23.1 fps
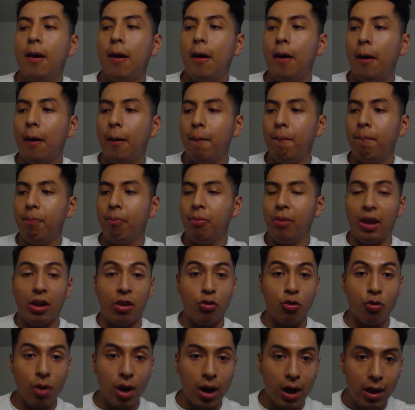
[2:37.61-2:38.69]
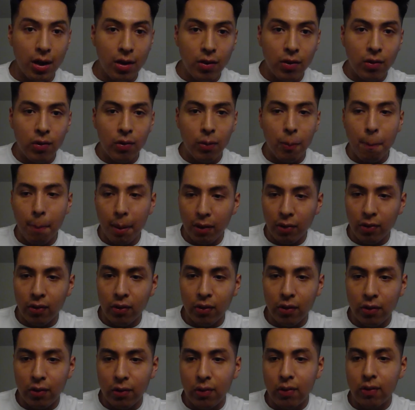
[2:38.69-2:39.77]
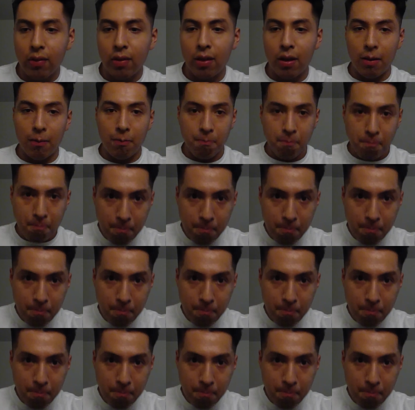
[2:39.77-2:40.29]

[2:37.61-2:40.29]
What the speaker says: Like trains, buses, they